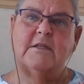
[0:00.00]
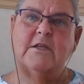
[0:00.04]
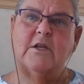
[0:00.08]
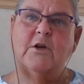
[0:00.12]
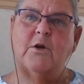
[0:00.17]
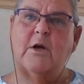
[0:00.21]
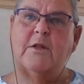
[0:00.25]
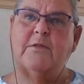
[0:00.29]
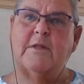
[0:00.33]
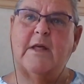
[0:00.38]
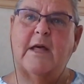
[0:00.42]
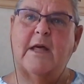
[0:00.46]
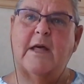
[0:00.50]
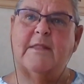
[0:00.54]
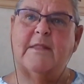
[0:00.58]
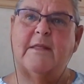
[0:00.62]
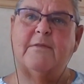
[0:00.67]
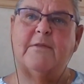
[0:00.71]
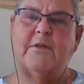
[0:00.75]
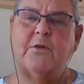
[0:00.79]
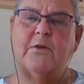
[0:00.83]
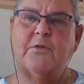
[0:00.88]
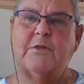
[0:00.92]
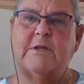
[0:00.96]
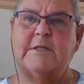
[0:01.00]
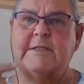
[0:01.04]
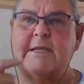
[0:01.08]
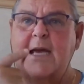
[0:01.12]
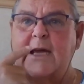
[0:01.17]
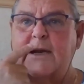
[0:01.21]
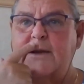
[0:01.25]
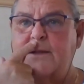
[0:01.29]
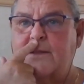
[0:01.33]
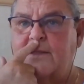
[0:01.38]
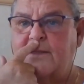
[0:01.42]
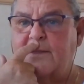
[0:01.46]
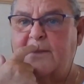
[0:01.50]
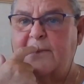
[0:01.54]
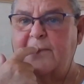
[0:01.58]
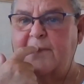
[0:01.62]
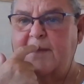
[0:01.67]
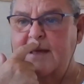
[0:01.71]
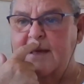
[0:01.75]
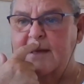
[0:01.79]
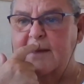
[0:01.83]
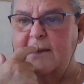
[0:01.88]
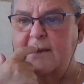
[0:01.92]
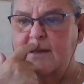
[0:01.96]
And and the other side of
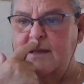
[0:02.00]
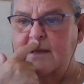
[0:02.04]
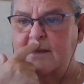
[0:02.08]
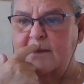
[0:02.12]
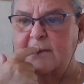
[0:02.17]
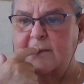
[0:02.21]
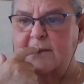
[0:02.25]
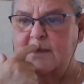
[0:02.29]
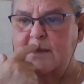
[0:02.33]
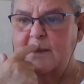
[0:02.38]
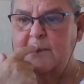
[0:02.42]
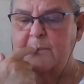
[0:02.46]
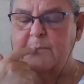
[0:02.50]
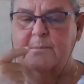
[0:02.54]
the thing that